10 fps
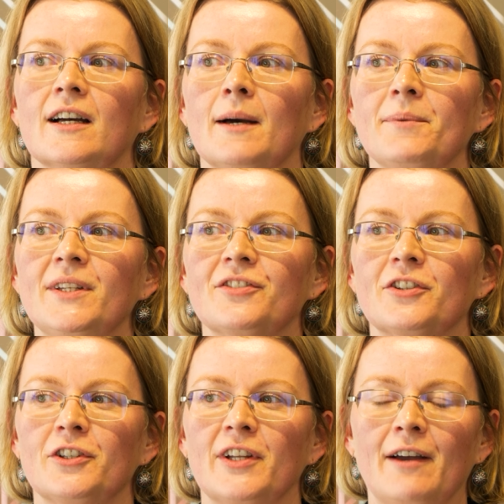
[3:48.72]
Companies are
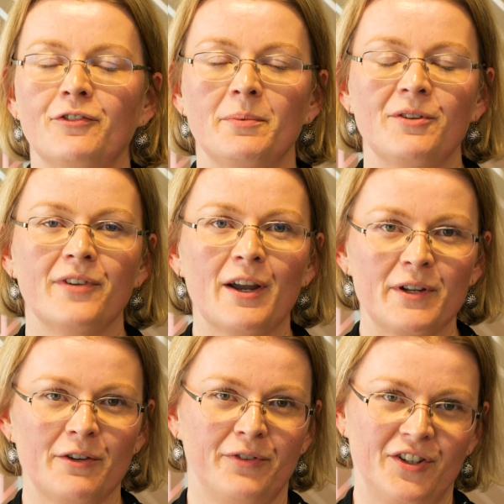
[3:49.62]
going to have to be
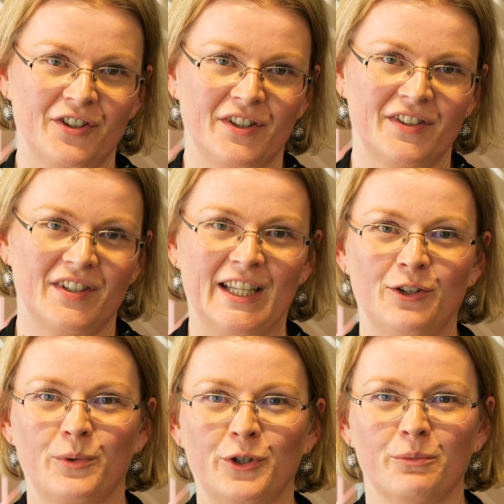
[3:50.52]
very efficient
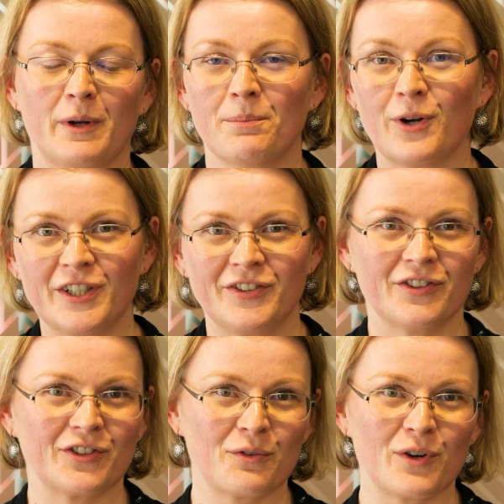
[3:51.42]
in a world where
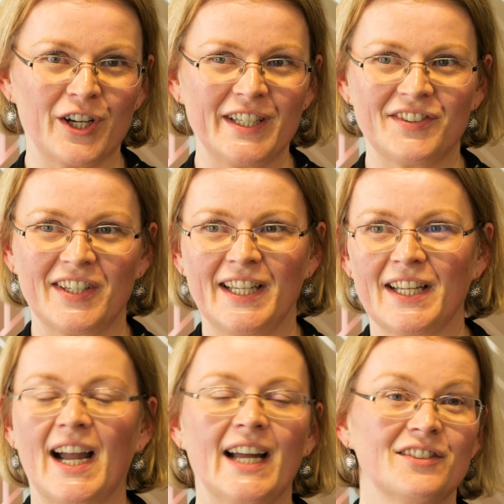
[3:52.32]
prices are
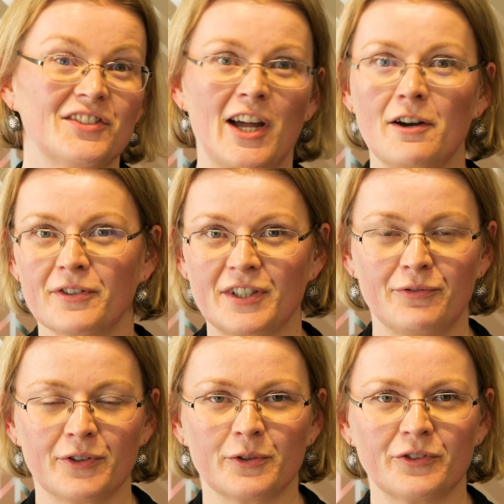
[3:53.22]
rising and staff are
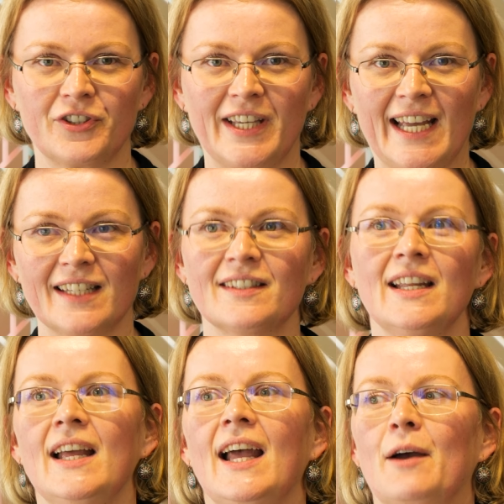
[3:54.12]
difficult to get,
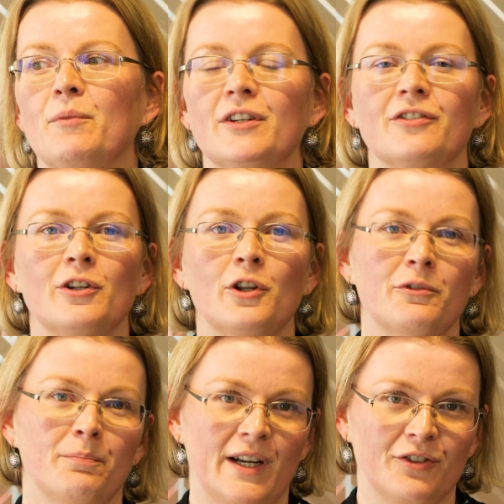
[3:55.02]
and where there's a lot
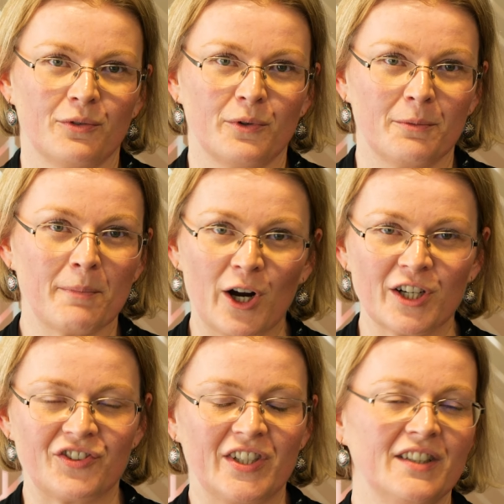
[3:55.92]
of pressure on
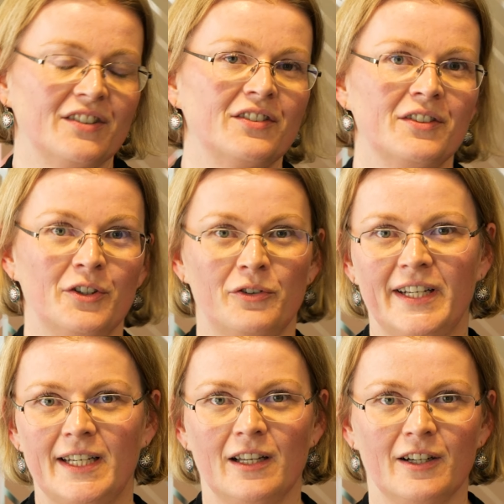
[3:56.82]
margins,
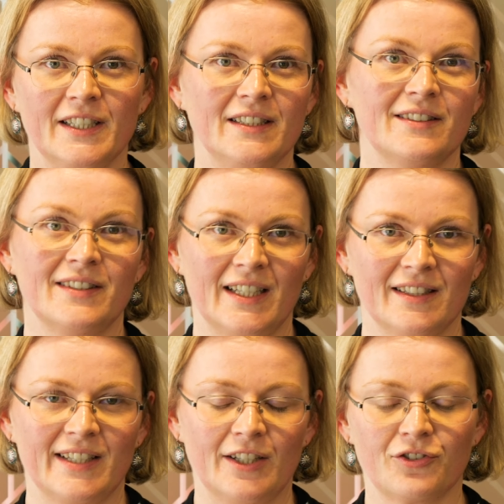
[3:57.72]
credit lines,
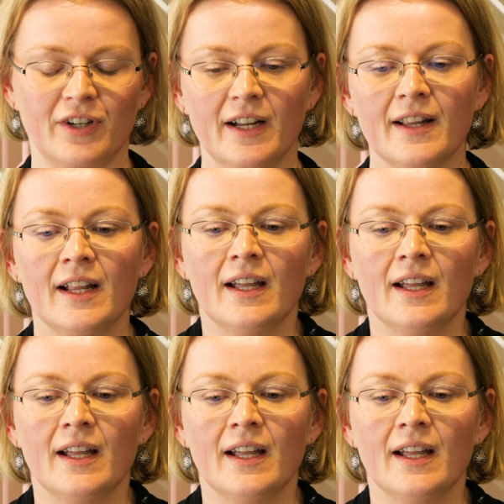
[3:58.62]
etc.